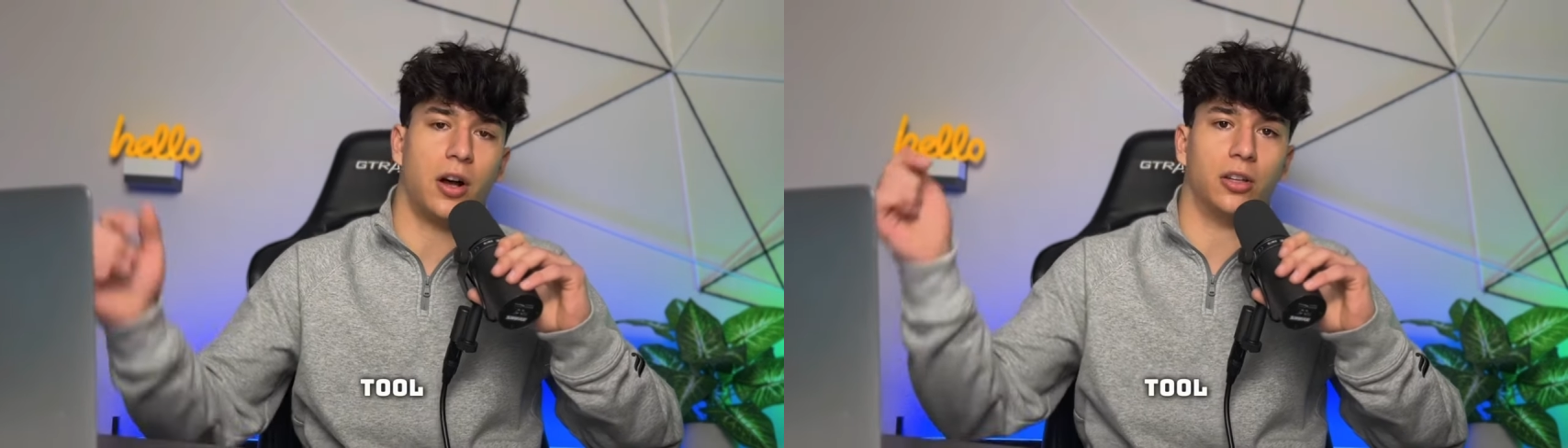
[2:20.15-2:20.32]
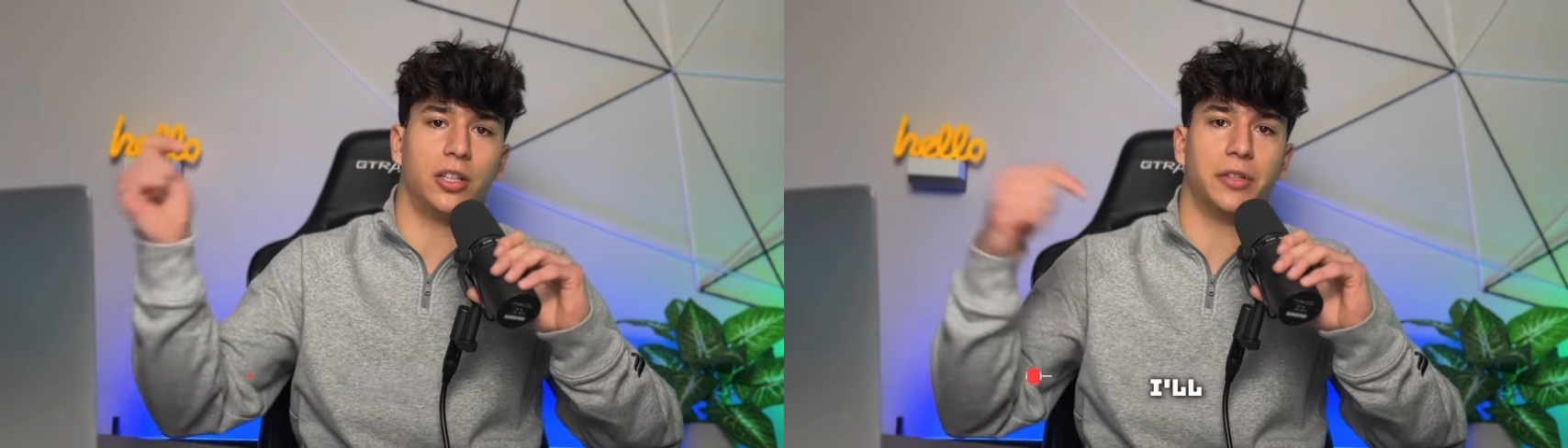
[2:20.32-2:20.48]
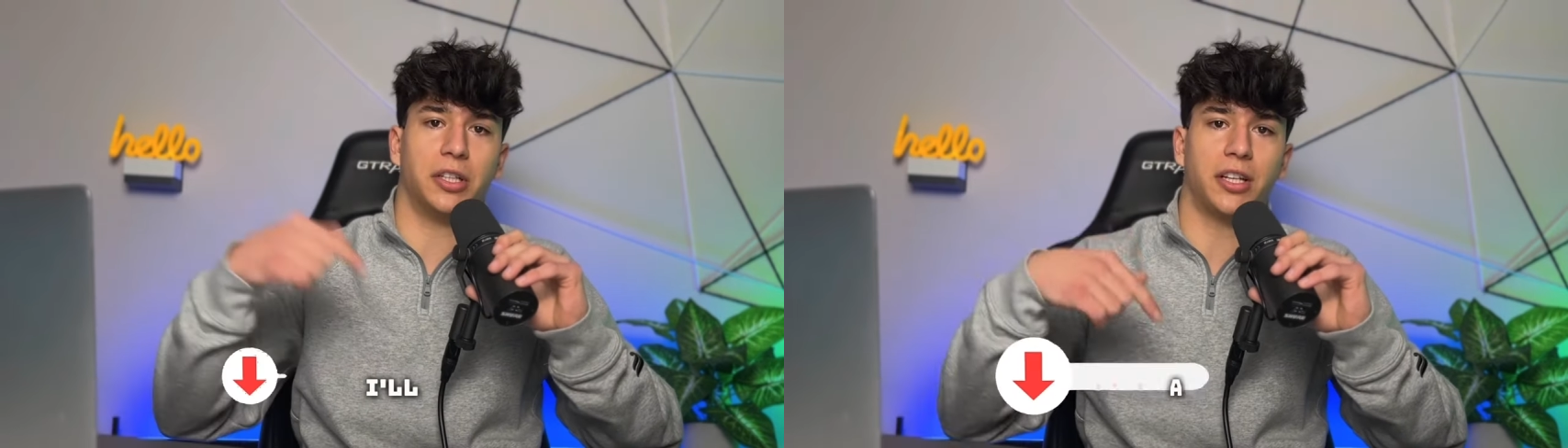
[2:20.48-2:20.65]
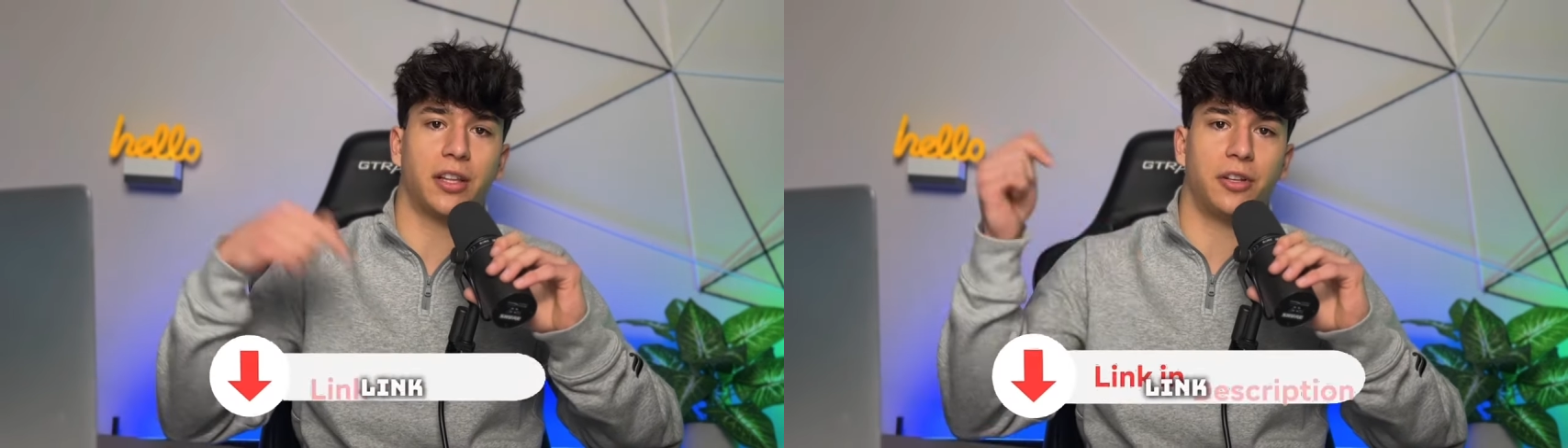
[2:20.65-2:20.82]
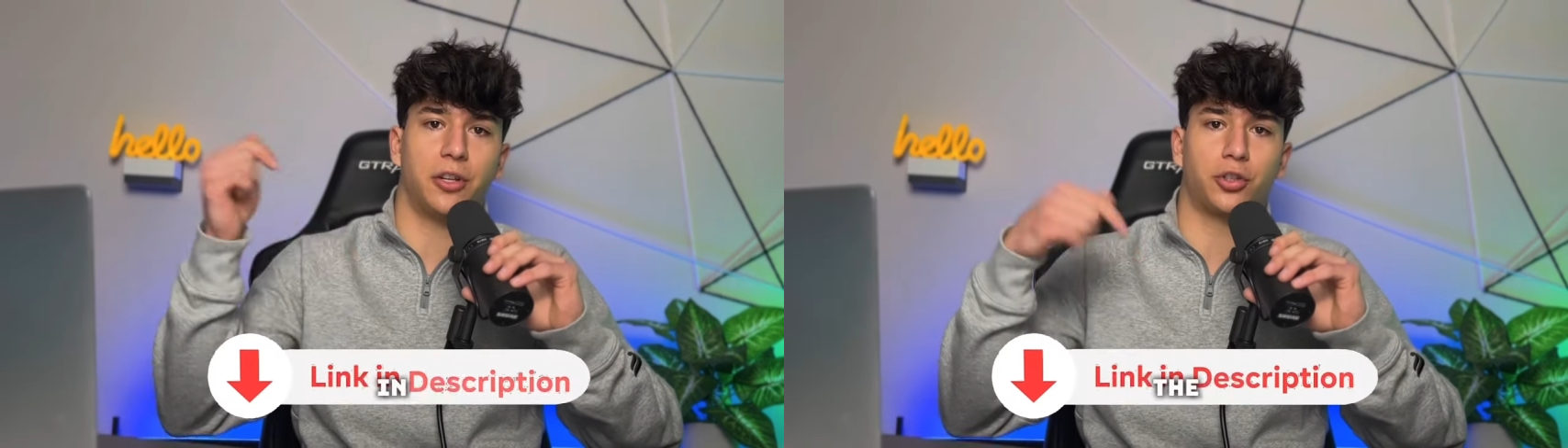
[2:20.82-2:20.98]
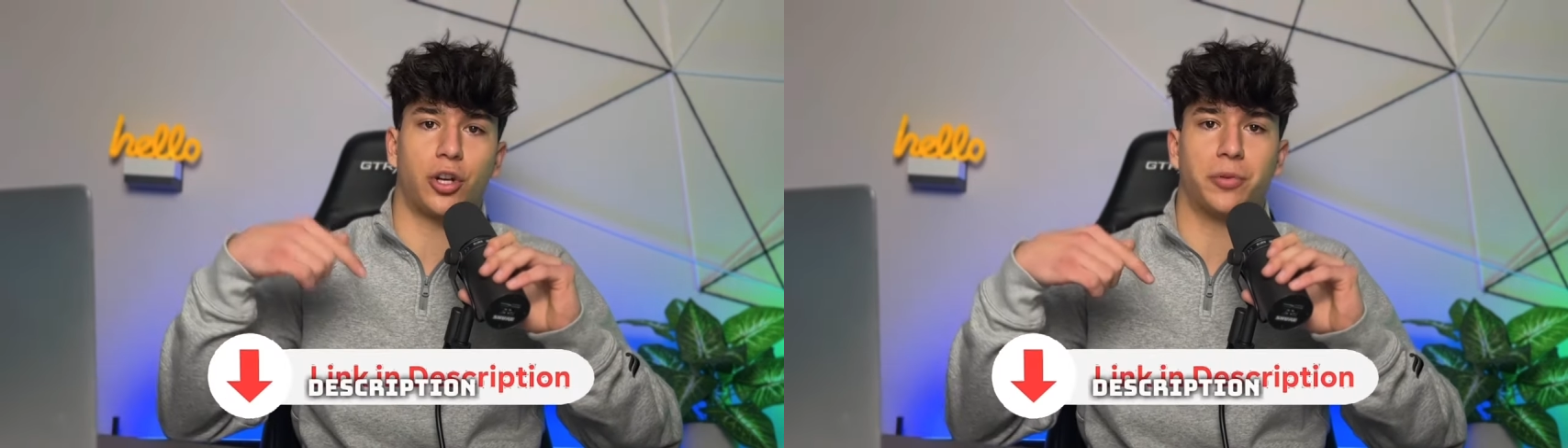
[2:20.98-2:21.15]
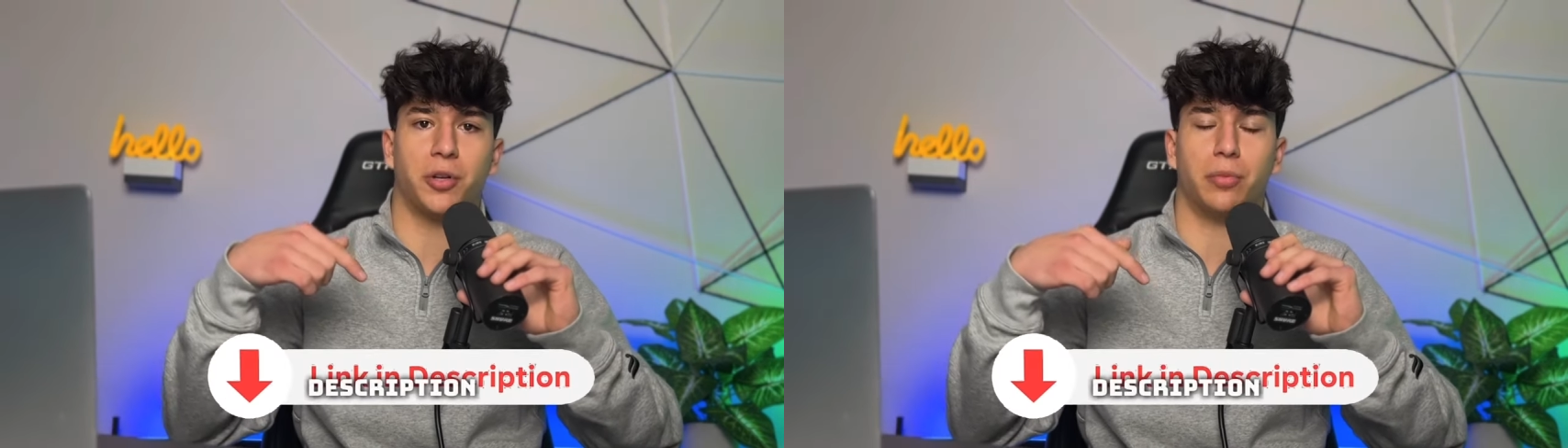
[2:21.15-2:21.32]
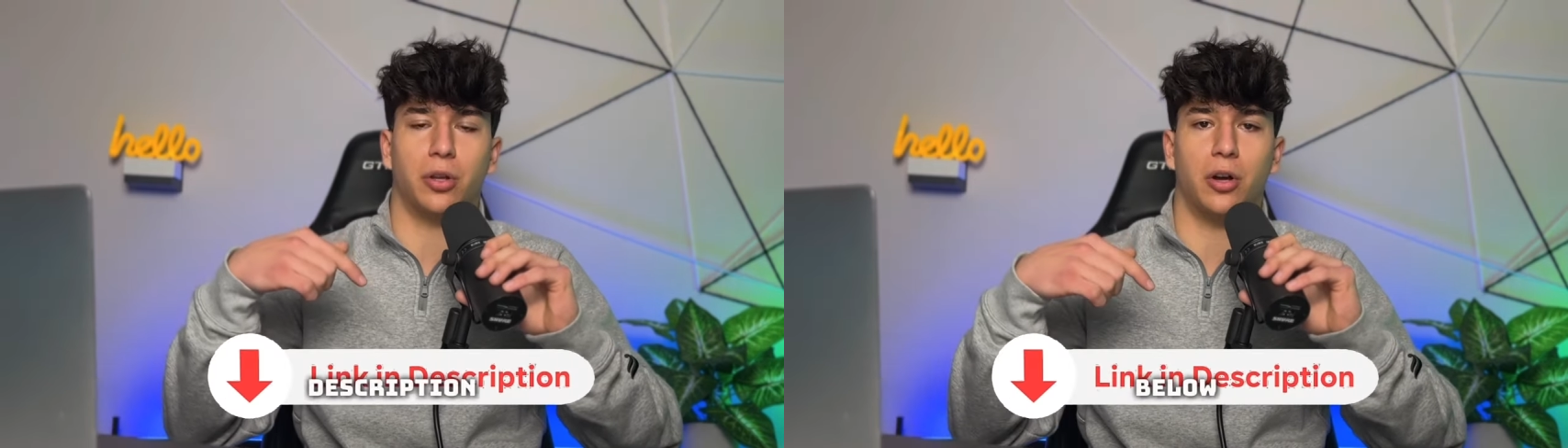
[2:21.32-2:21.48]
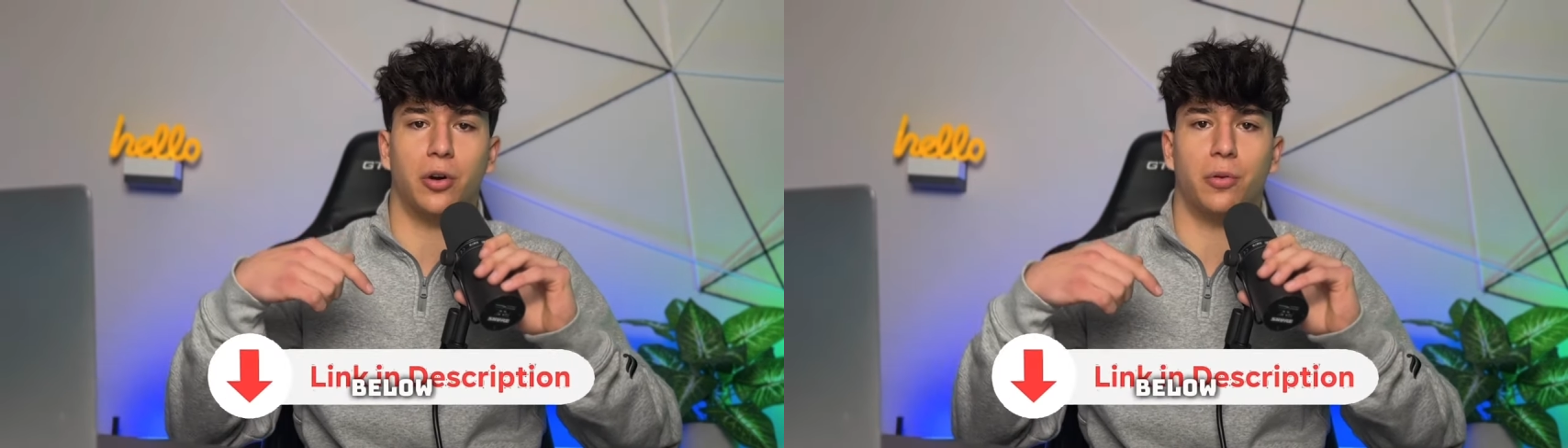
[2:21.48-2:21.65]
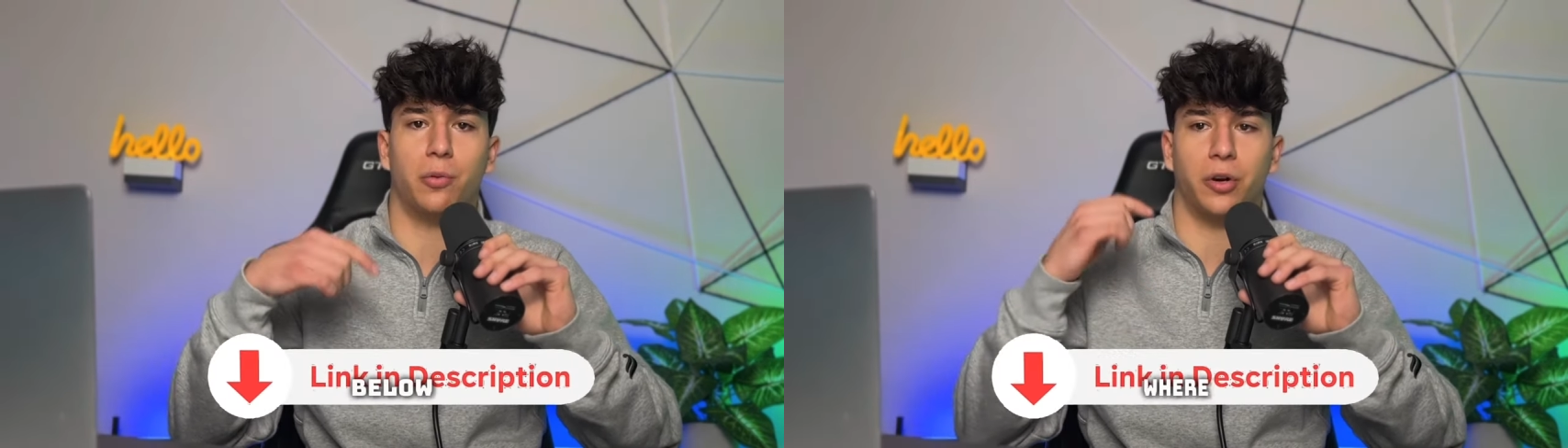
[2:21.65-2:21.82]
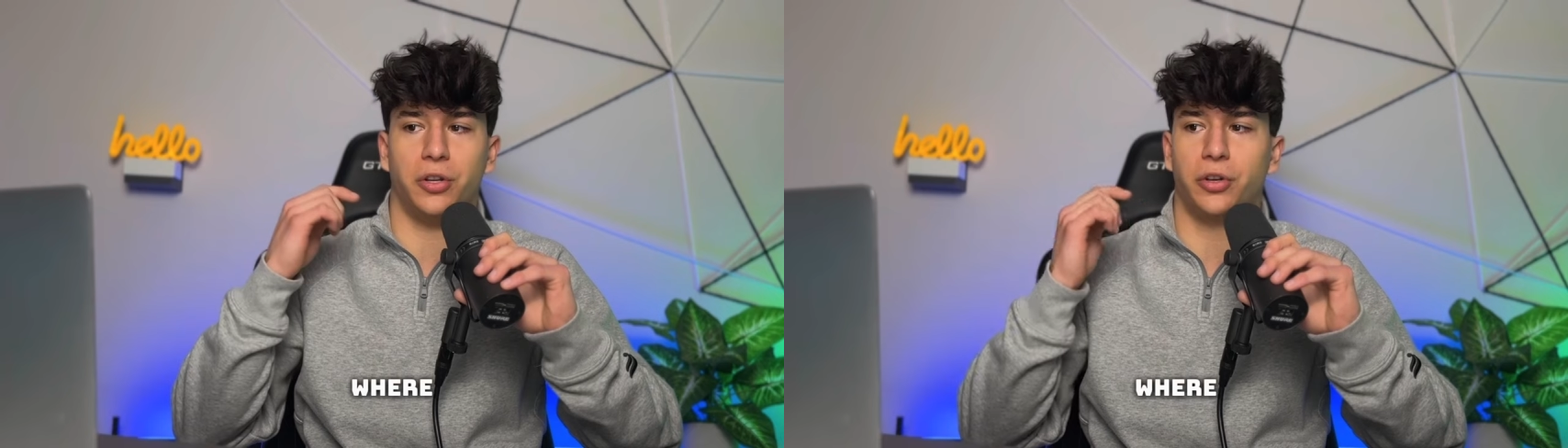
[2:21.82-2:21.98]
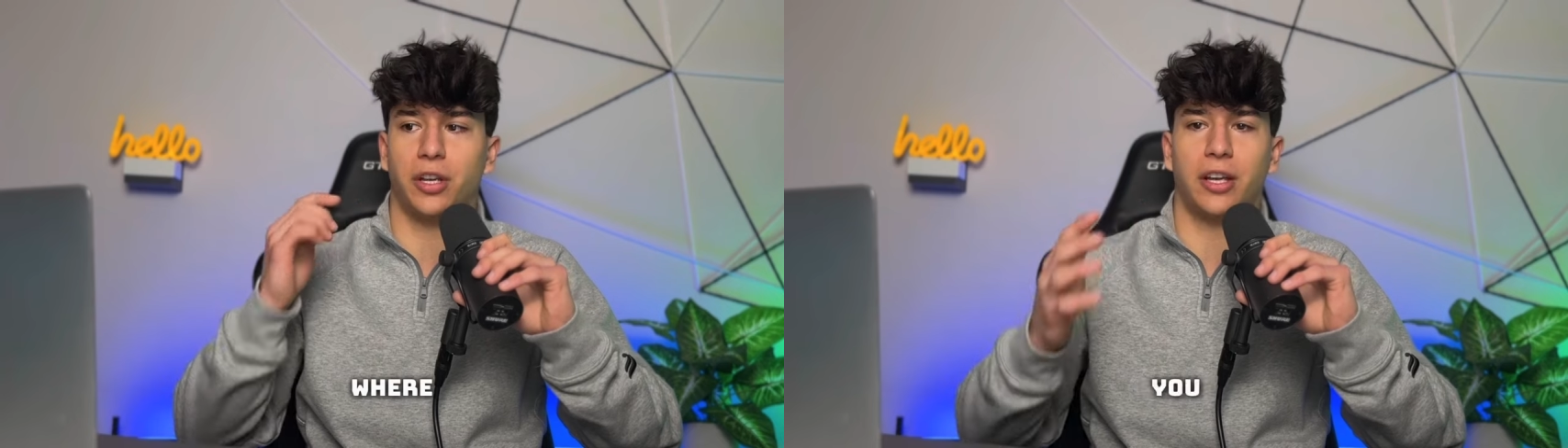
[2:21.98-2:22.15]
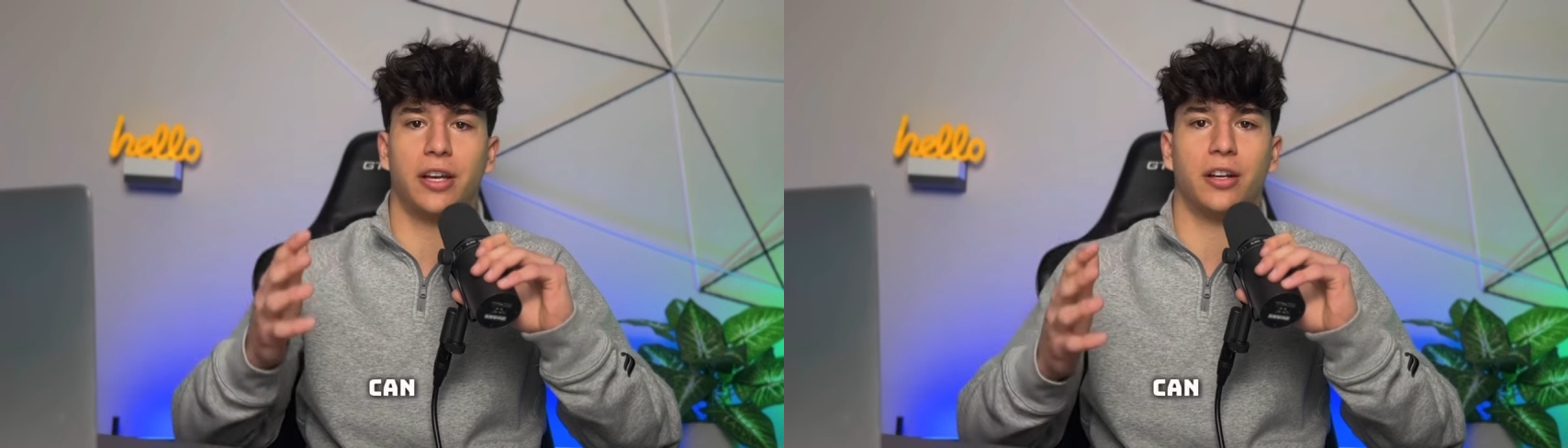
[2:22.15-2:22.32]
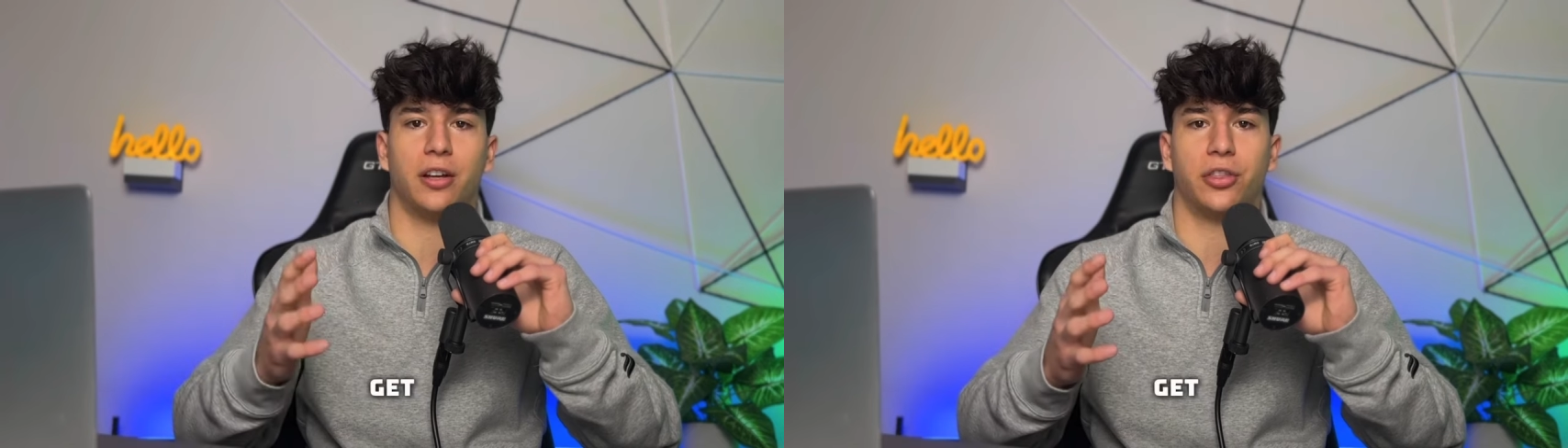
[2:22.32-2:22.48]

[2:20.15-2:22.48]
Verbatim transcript: I'll leave a link in the description below where you can get